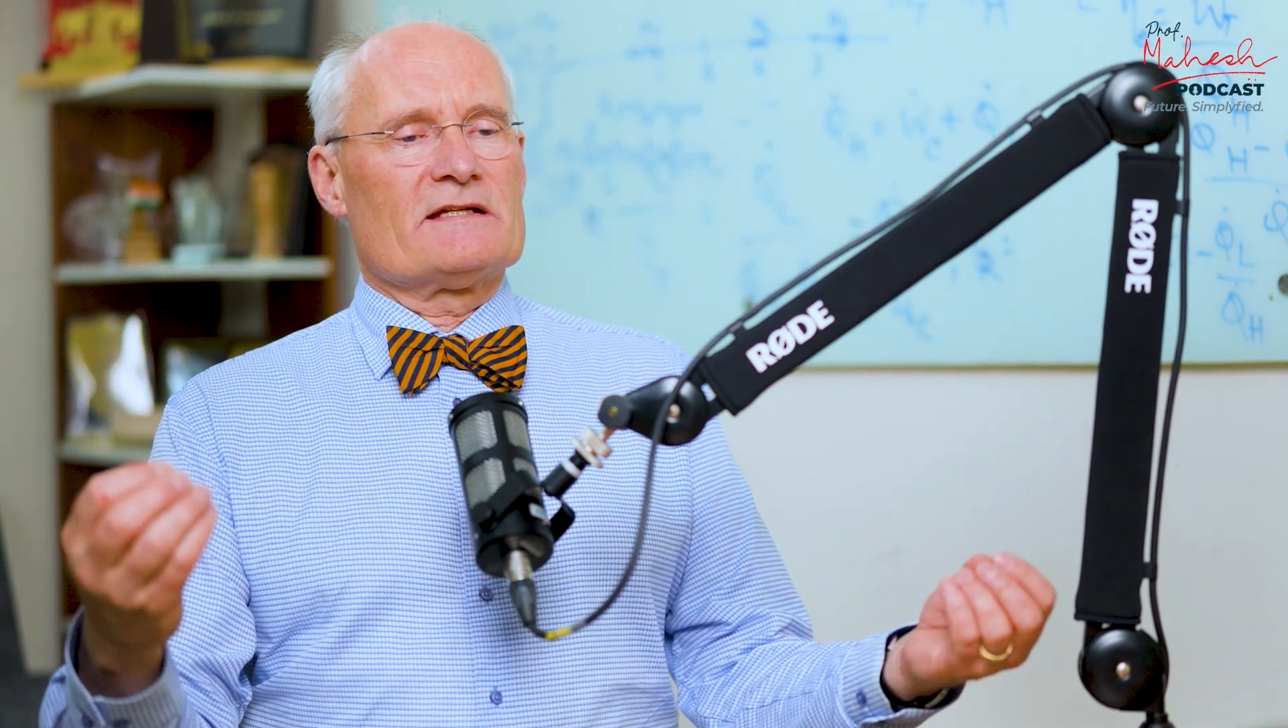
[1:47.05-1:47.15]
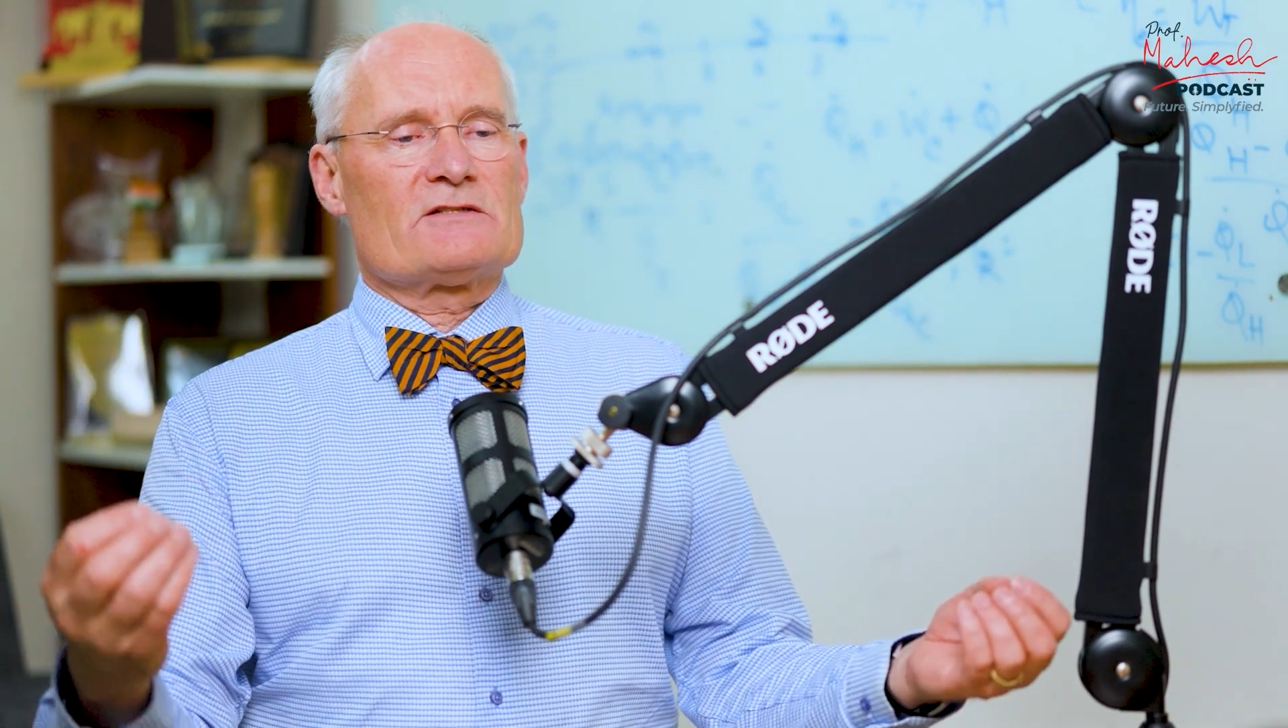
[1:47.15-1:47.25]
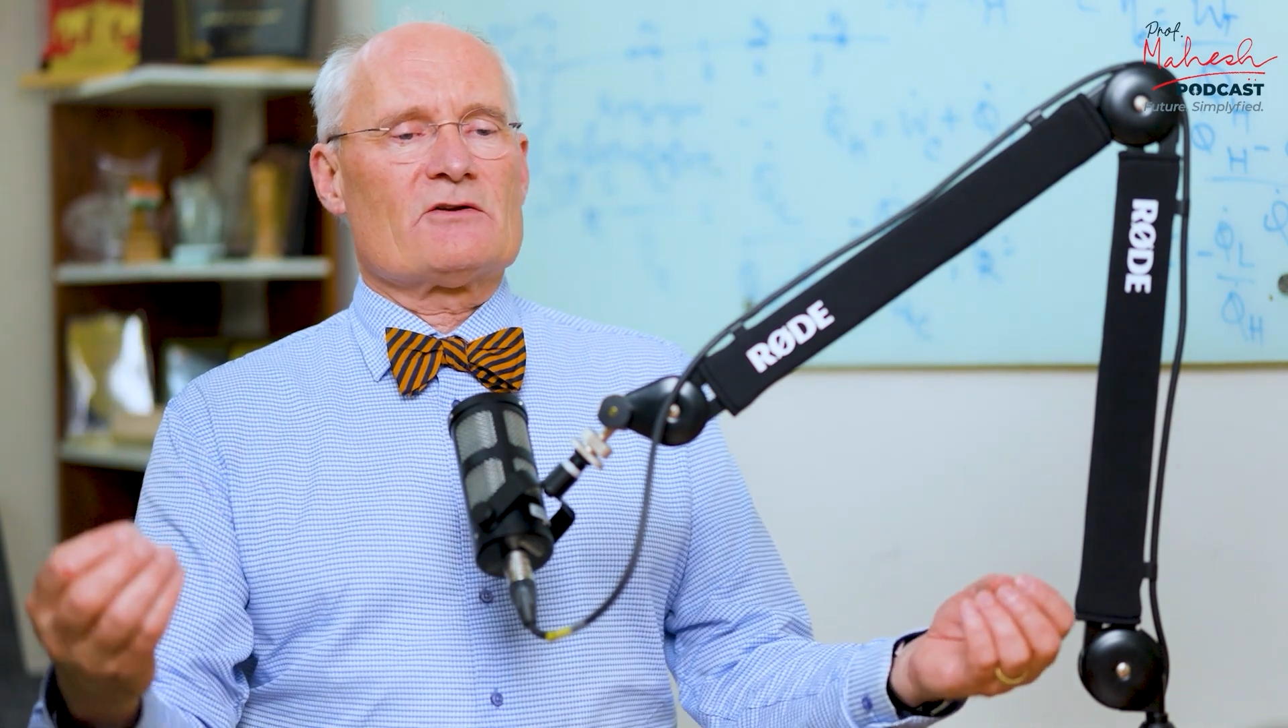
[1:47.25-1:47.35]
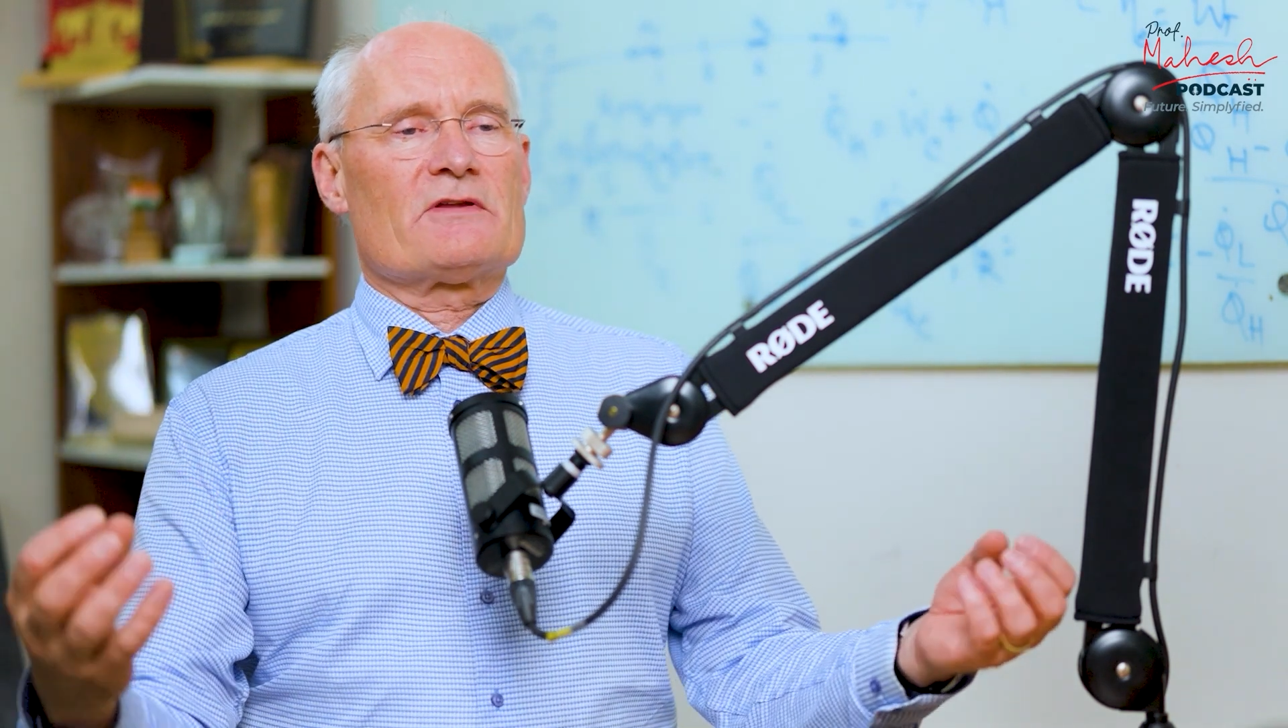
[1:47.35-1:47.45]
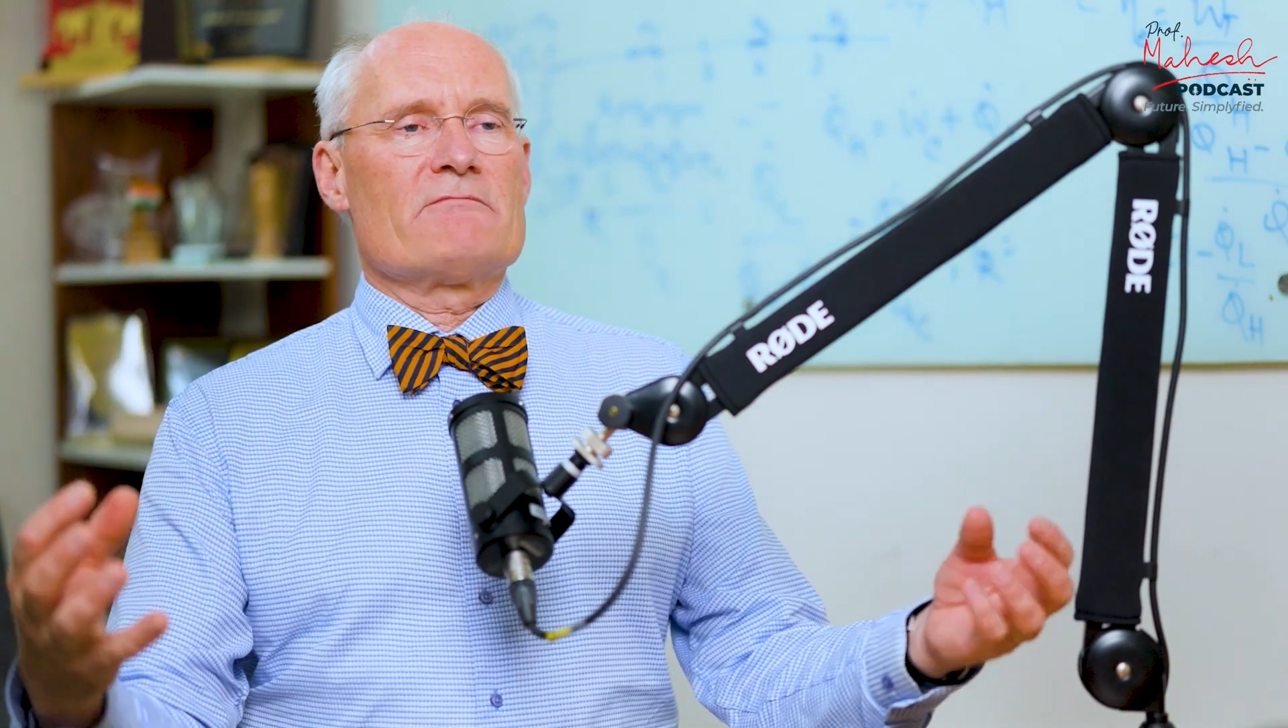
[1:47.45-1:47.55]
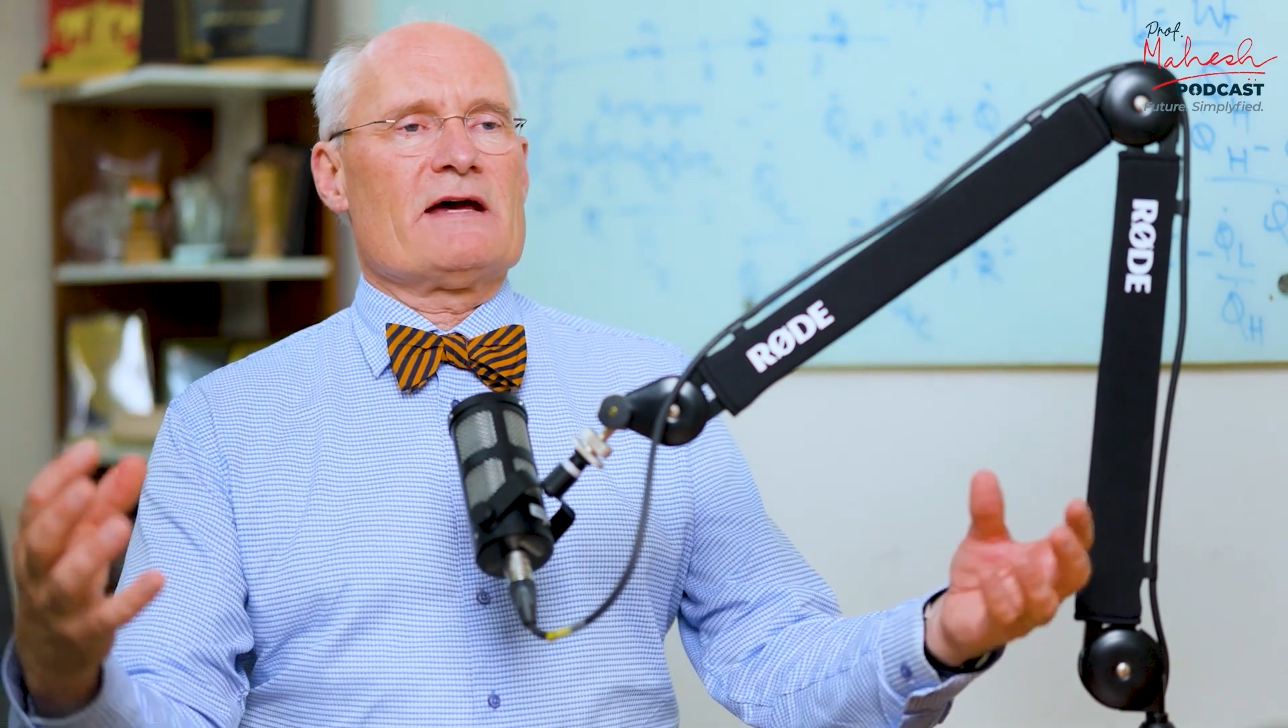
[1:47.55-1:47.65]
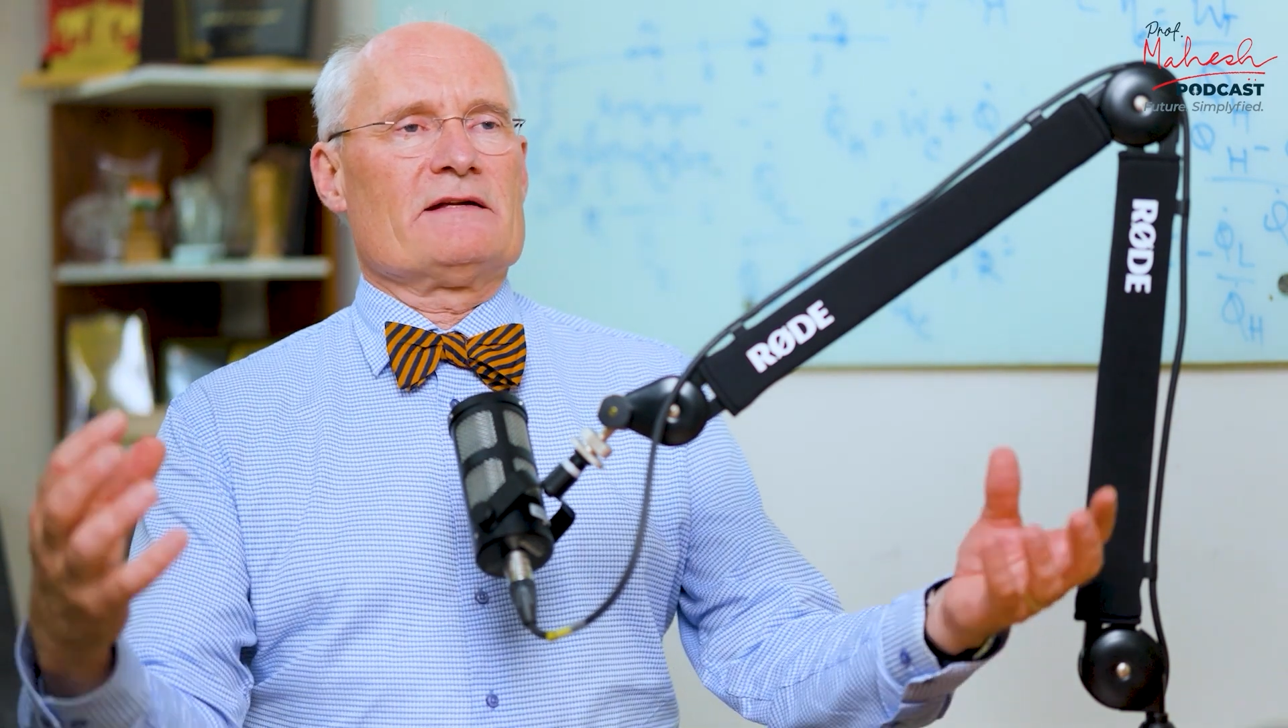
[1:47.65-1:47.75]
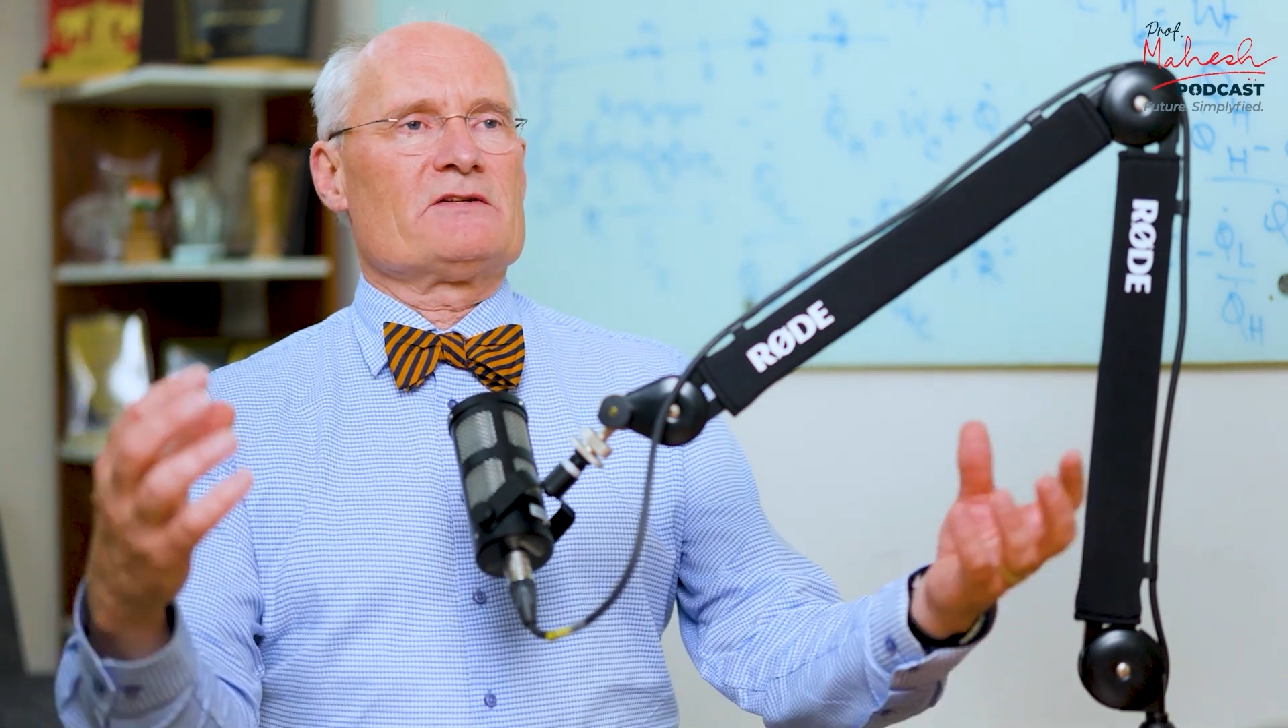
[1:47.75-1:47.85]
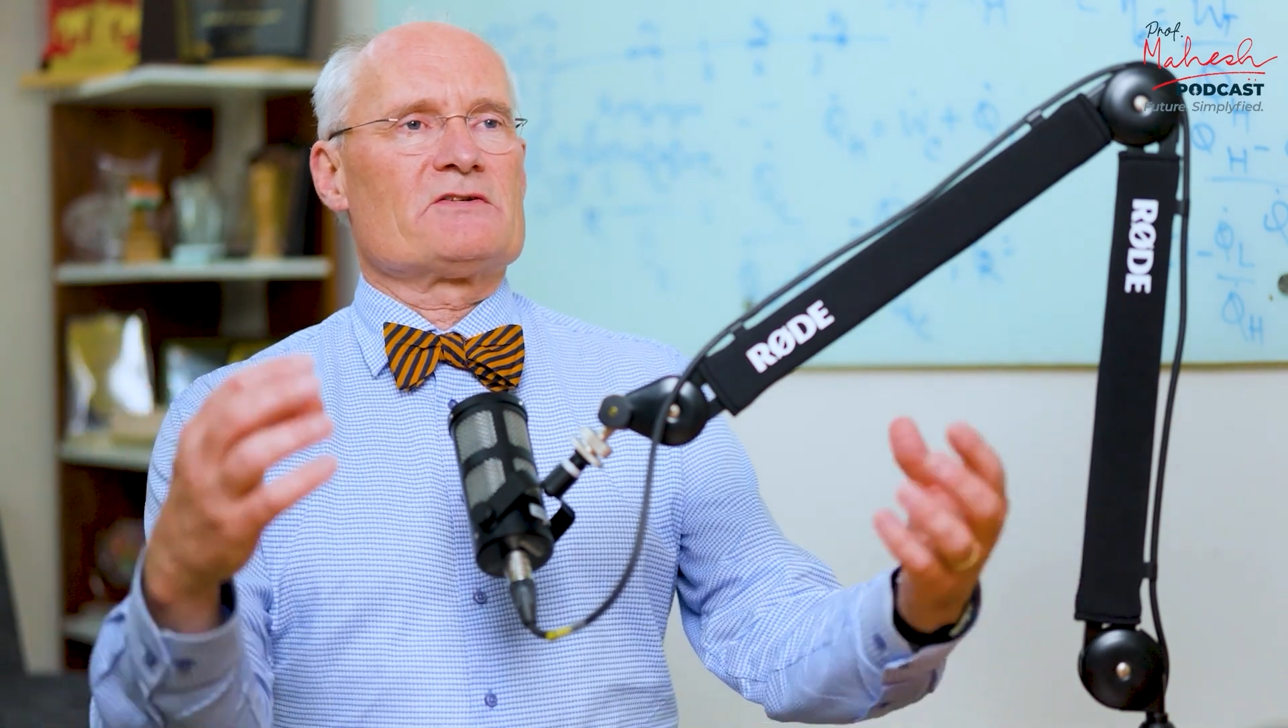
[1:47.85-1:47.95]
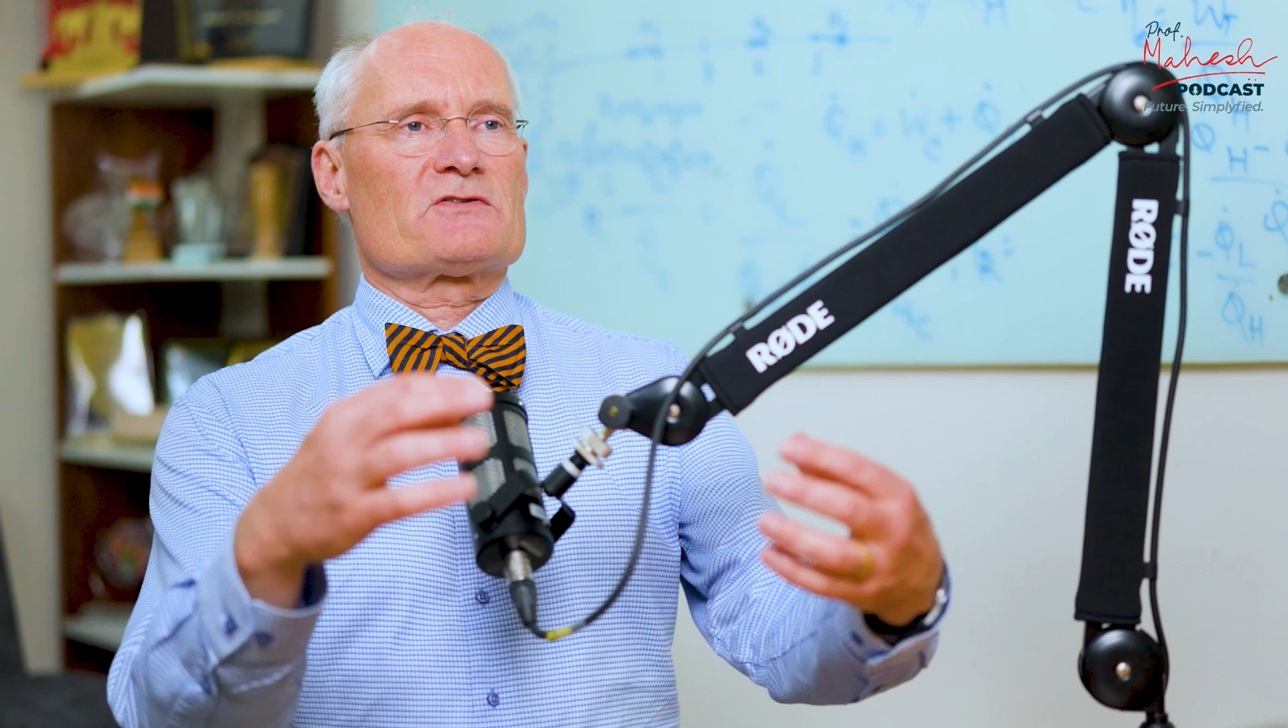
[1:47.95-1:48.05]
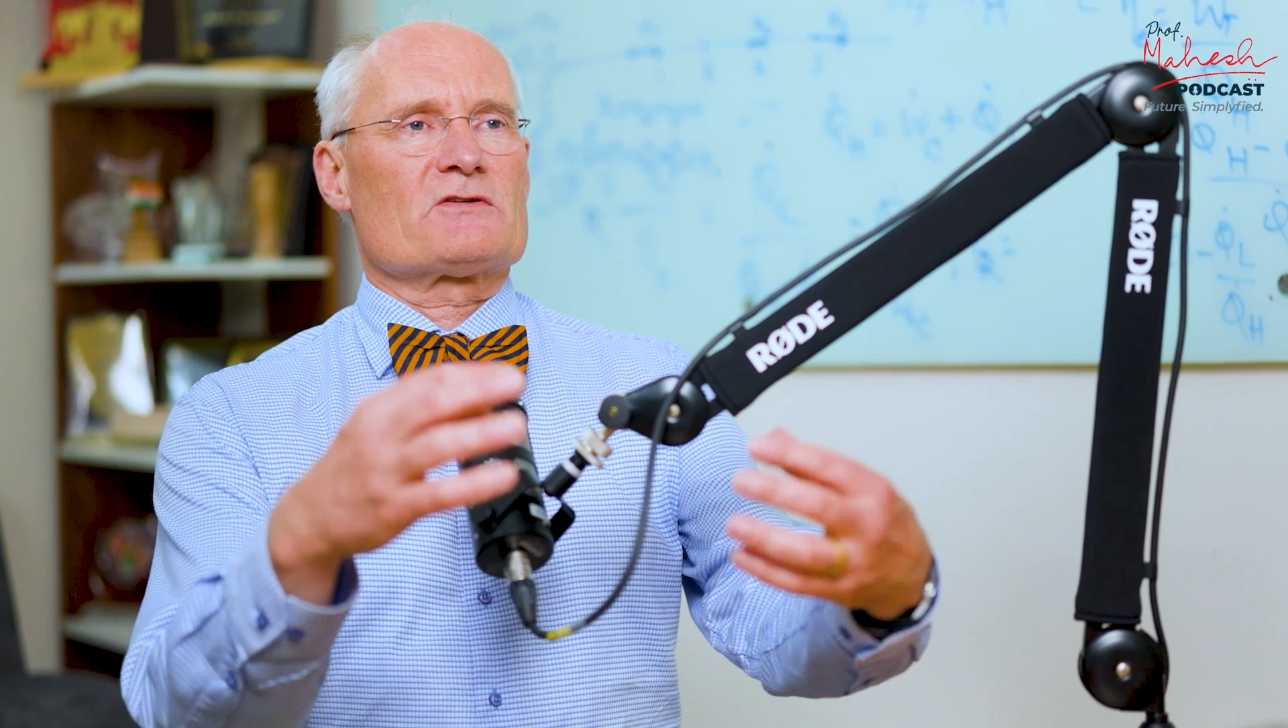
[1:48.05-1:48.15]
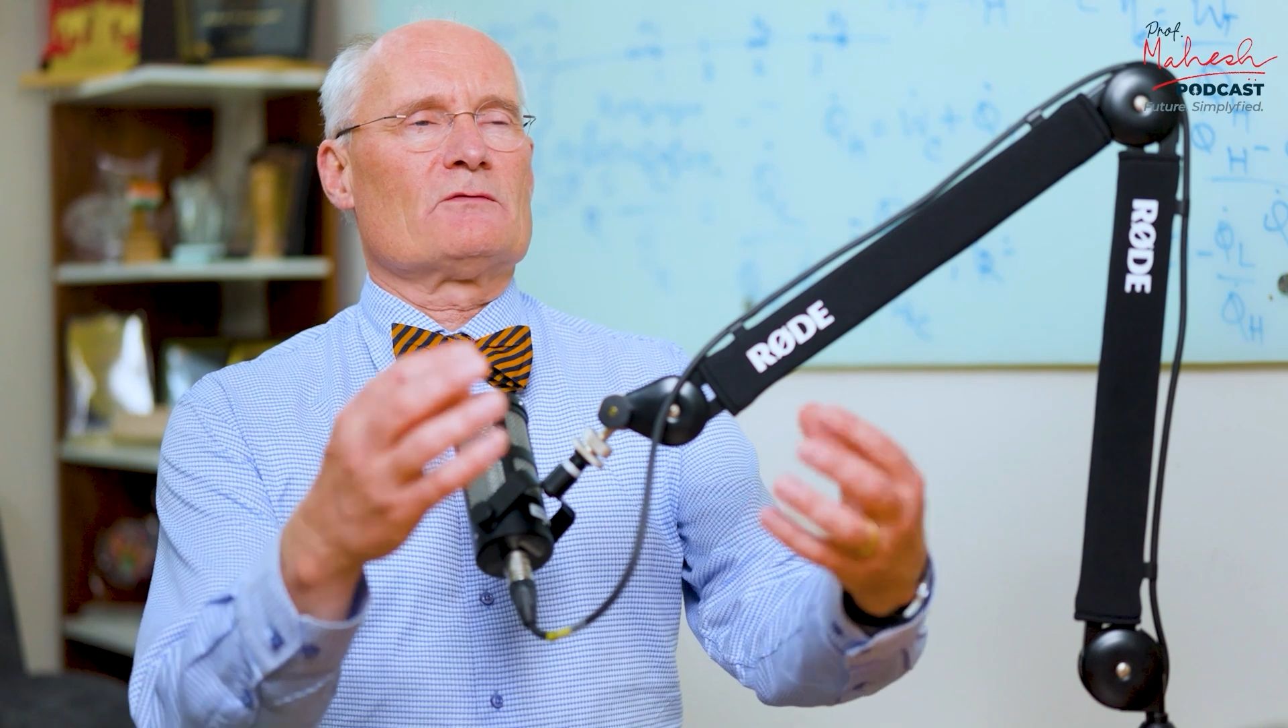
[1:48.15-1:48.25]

It's not the managers